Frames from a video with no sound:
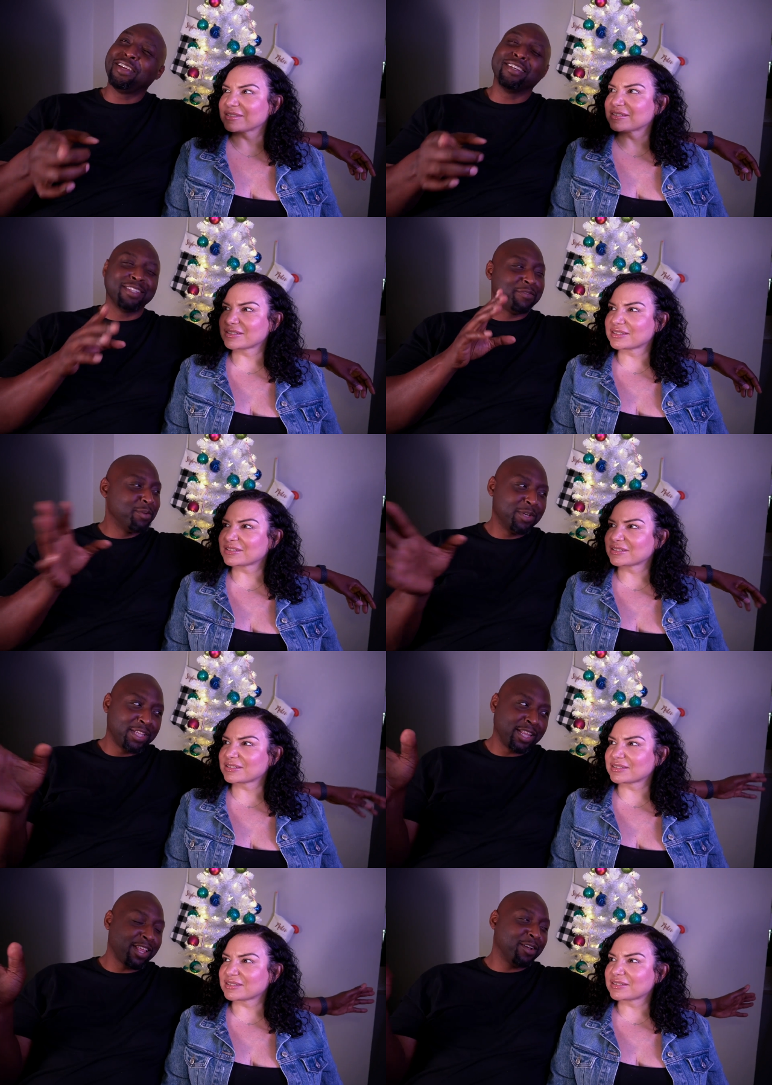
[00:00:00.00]
Speaker 1: because if you would
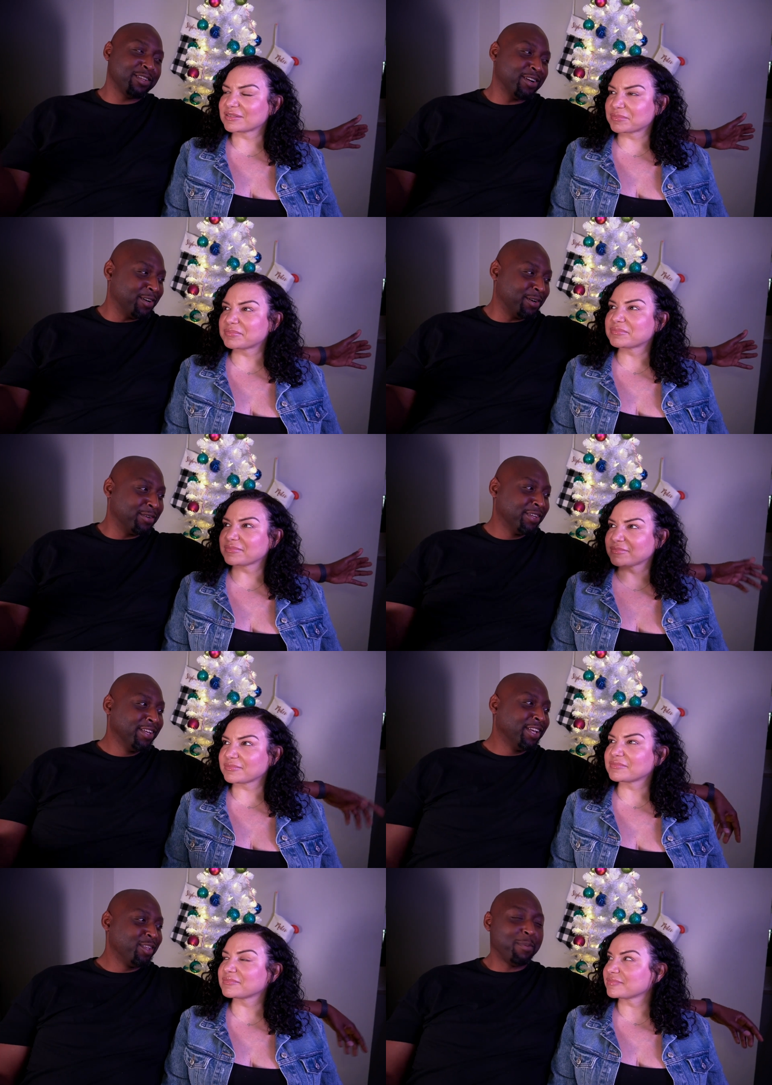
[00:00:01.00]
have did that on your own,
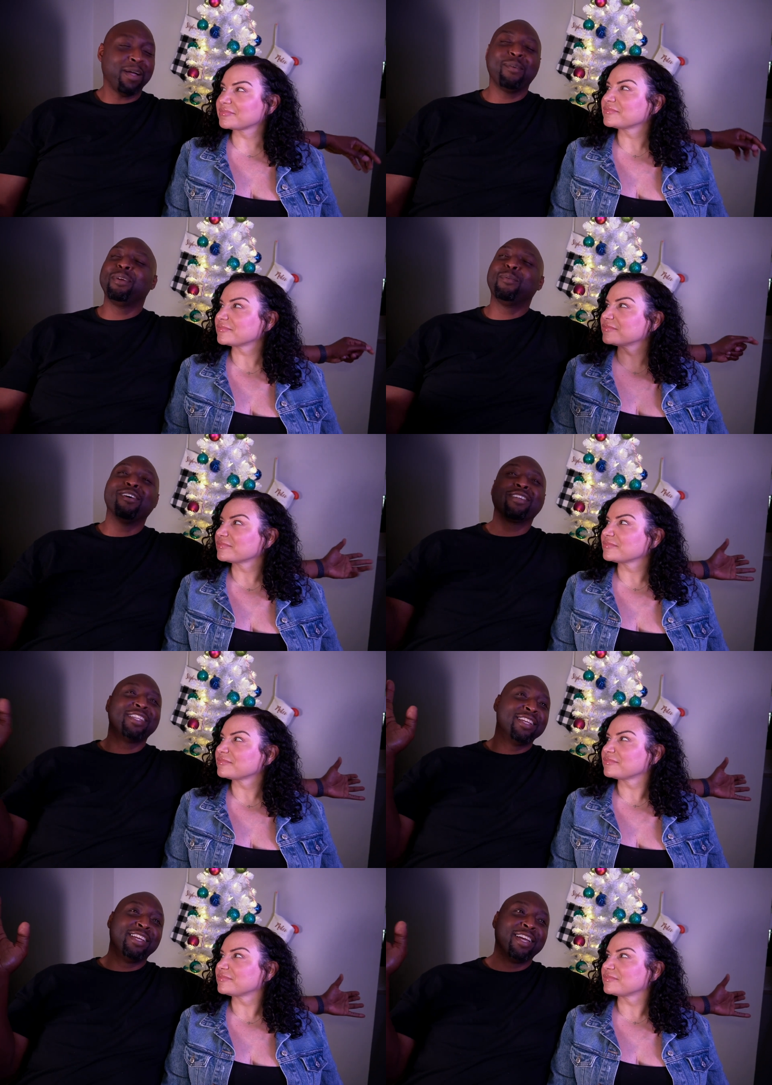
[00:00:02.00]
you probably would have
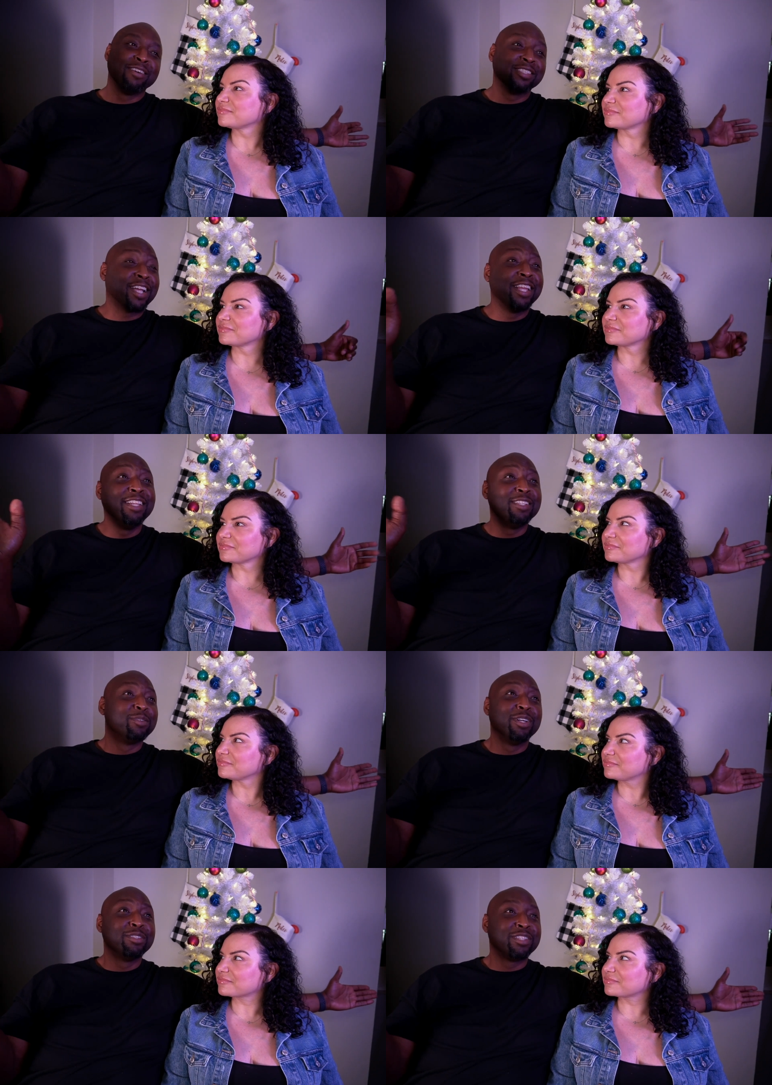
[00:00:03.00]
walked in there. was like I need a
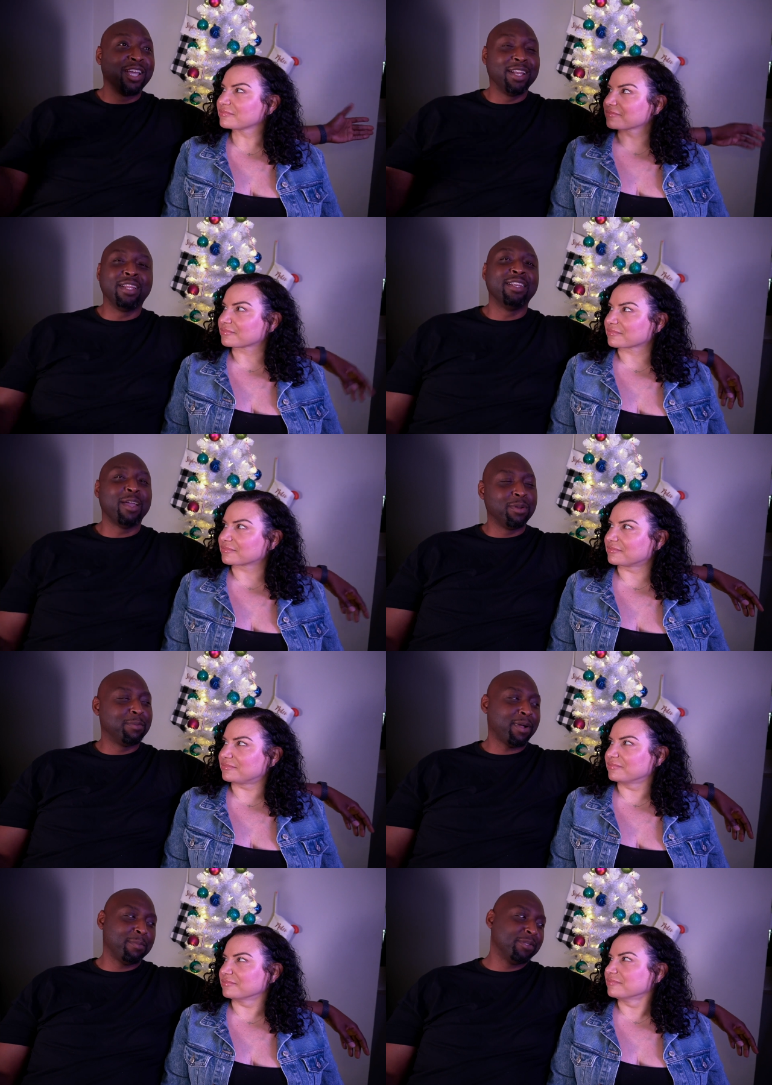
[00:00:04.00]
drill set, and then they would
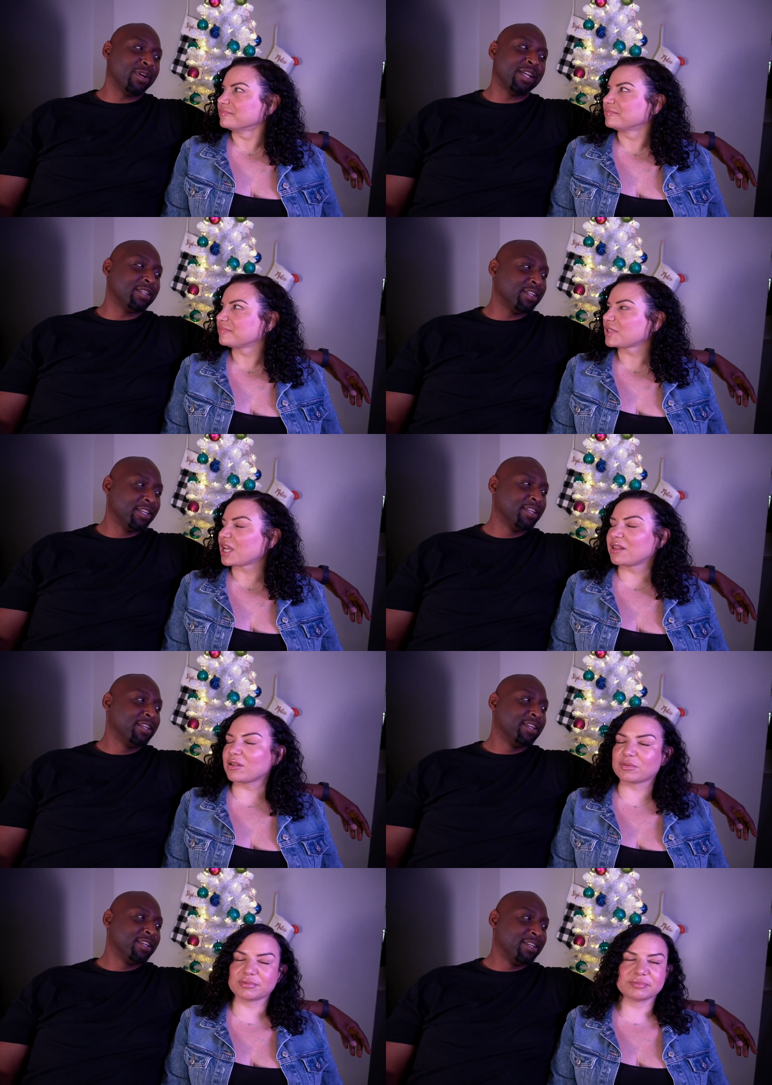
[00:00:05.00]
have probably tried to.
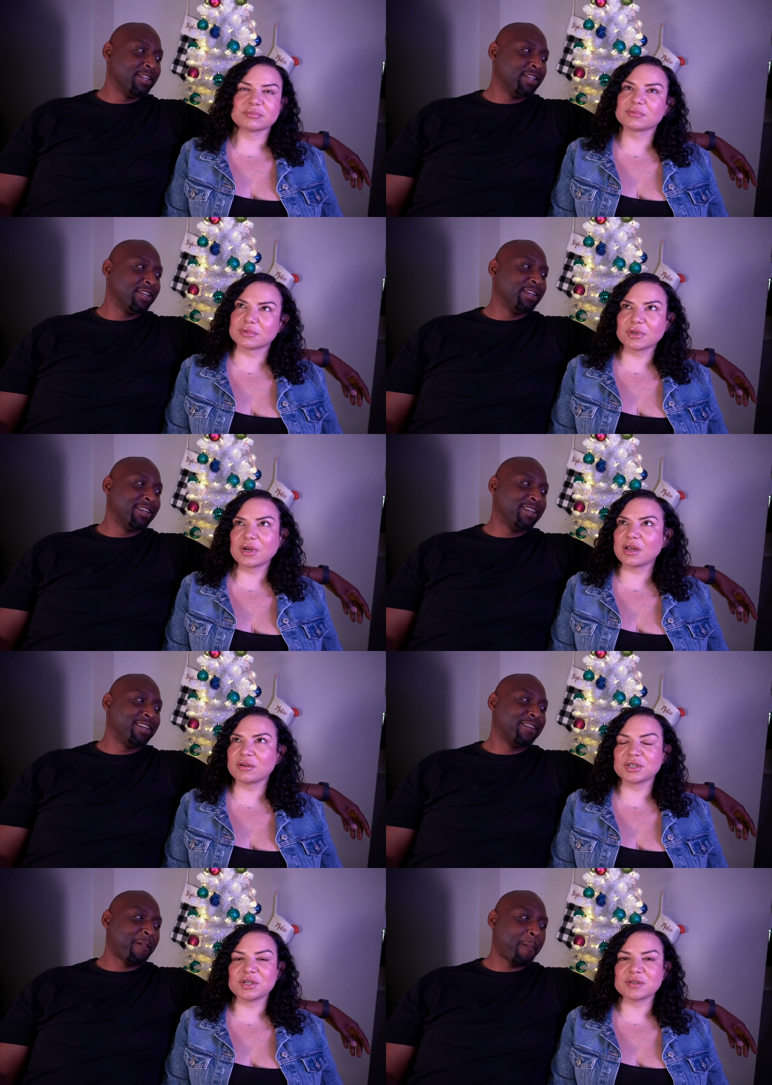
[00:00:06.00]
Speaker 2: Ugh. God
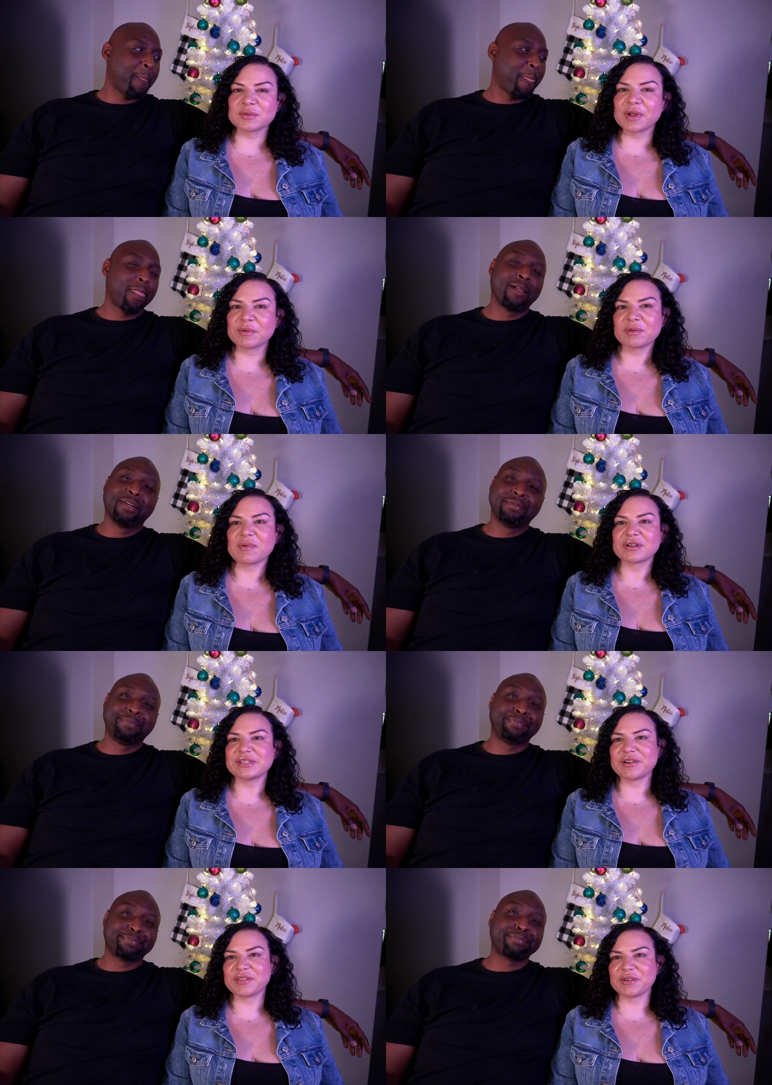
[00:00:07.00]
only knows what I would have
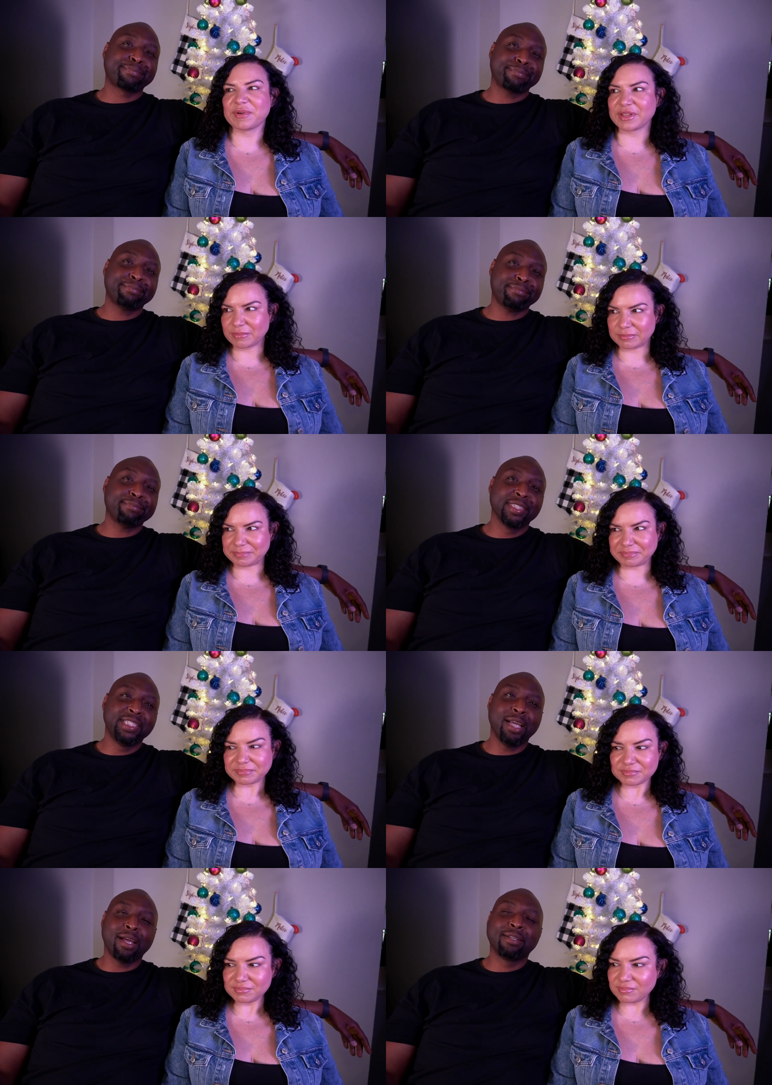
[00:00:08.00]
walked out of there with.
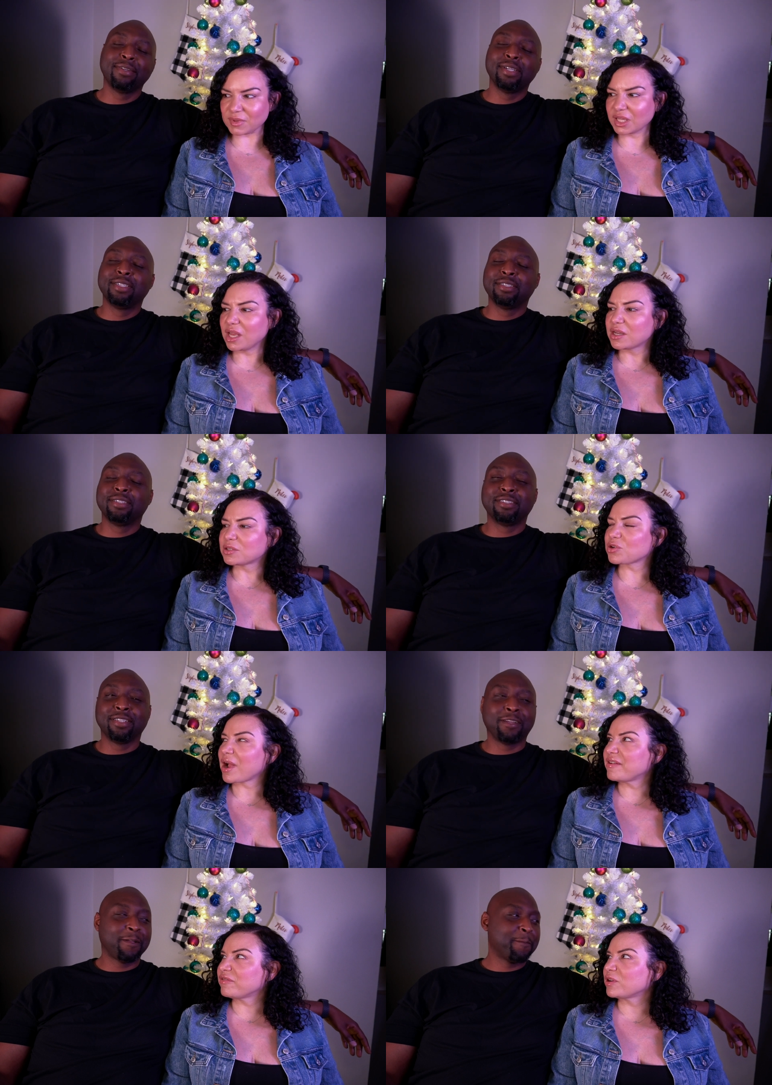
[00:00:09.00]
Yeah
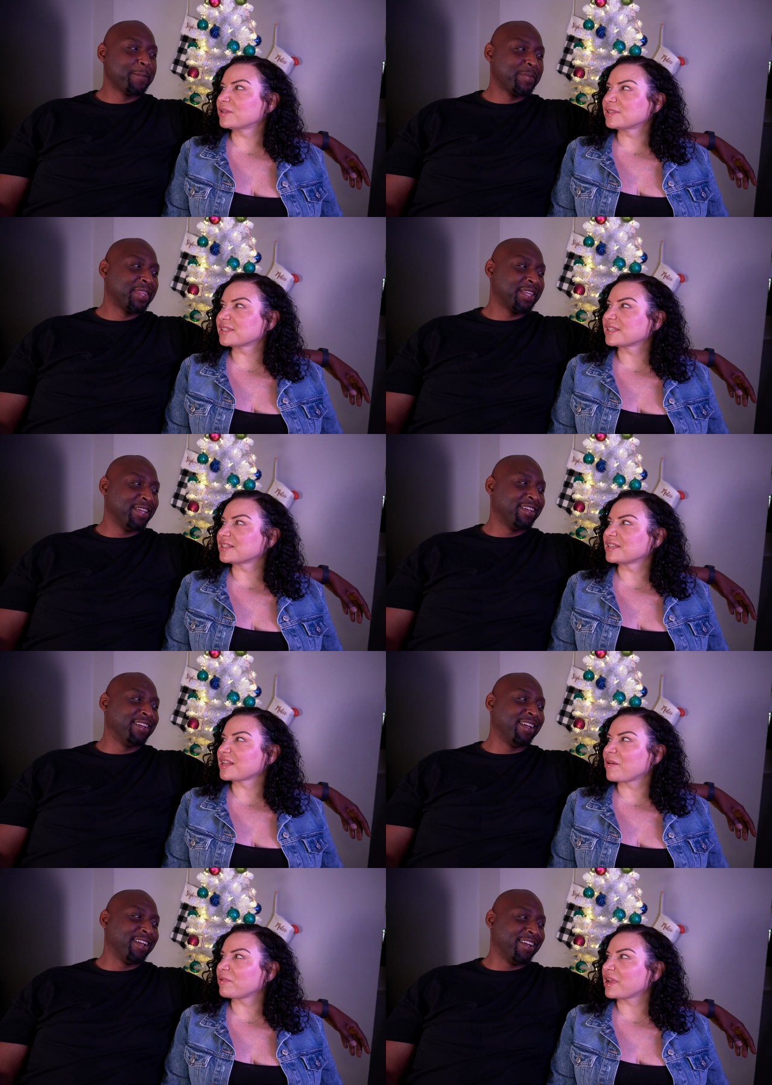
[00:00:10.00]
drivers
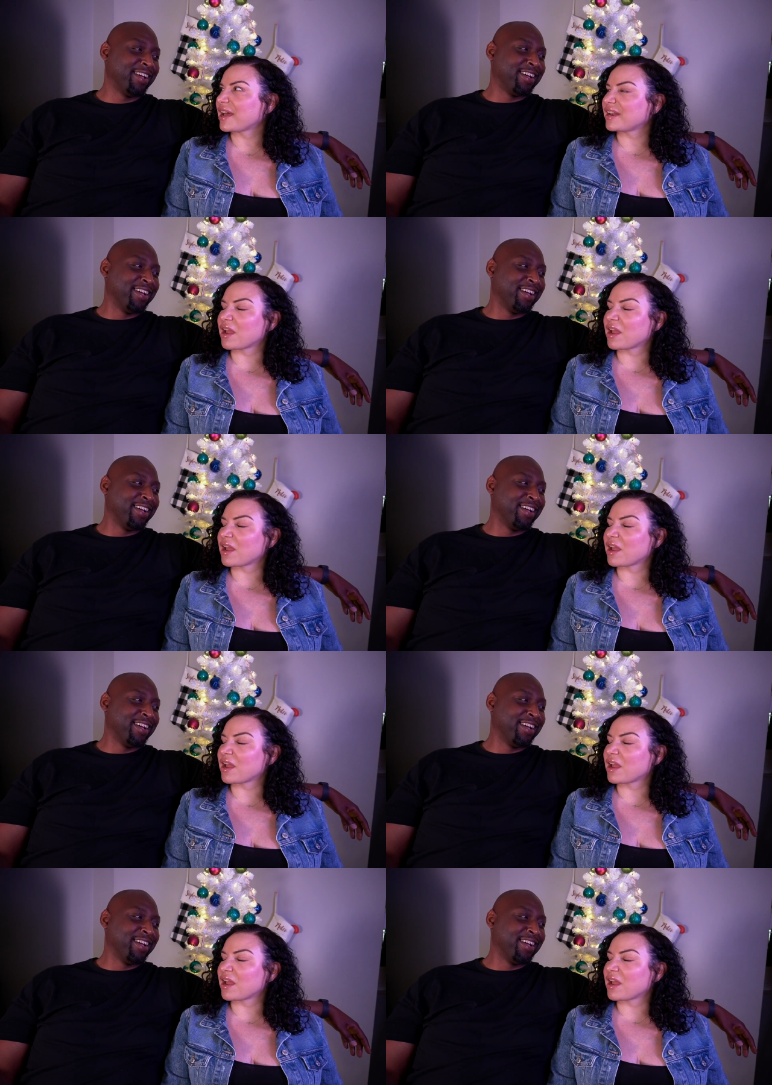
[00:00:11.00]
and I would have had